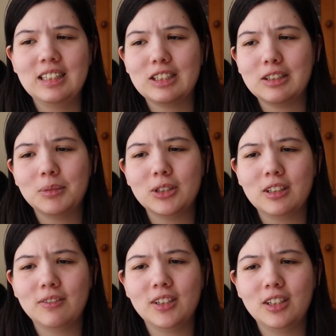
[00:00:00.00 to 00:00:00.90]
So most
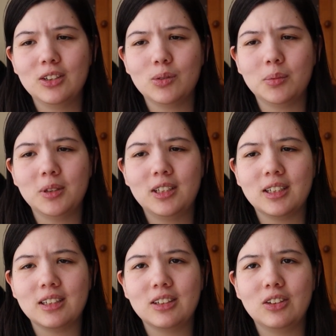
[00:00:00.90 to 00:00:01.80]
of the videos will be
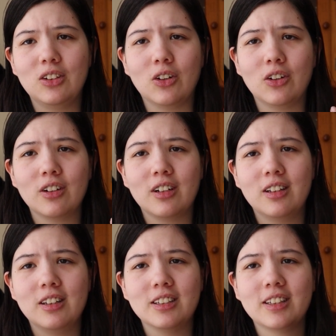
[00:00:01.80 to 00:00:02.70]
done not
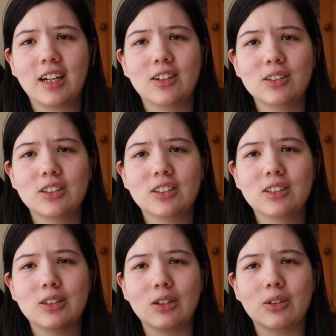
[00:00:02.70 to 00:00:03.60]
in this house,
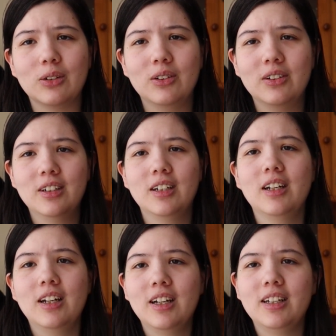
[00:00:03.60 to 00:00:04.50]
so
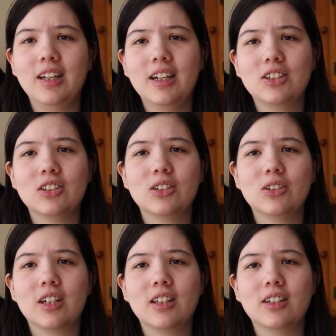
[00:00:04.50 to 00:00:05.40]
yeah, just
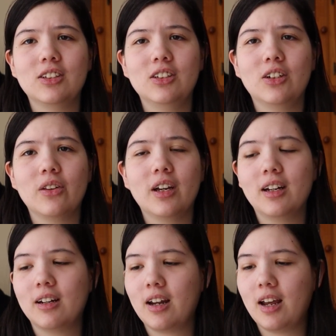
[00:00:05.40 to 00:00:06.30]
thought I'd let you know
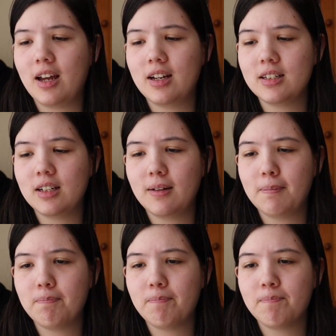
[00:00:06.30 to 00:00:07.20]
that,
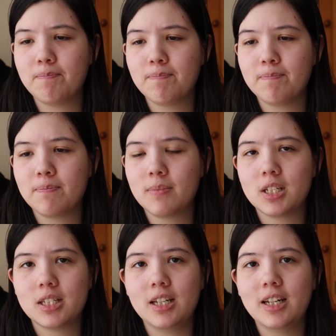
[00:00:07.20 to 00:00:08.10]
and
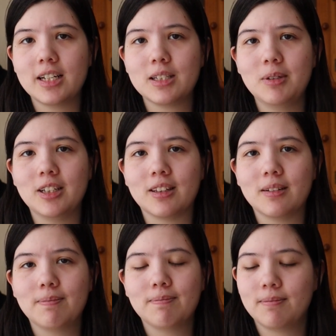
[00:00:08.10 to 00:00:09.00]
see you next month.
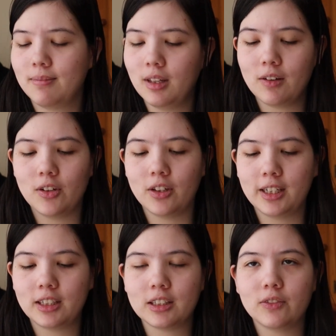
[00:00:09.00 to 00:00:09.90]
If you
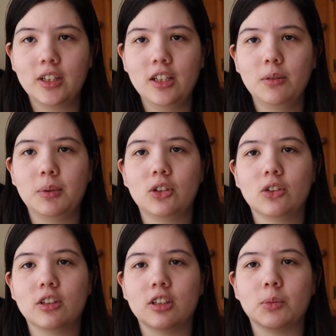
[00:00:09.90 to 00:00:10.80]
liked this video, be
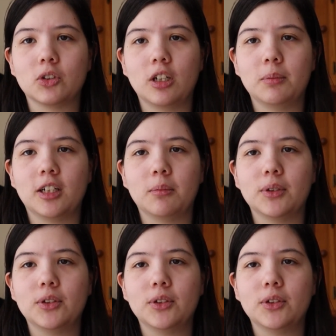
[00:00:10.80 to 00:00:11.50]
sure to subscribe down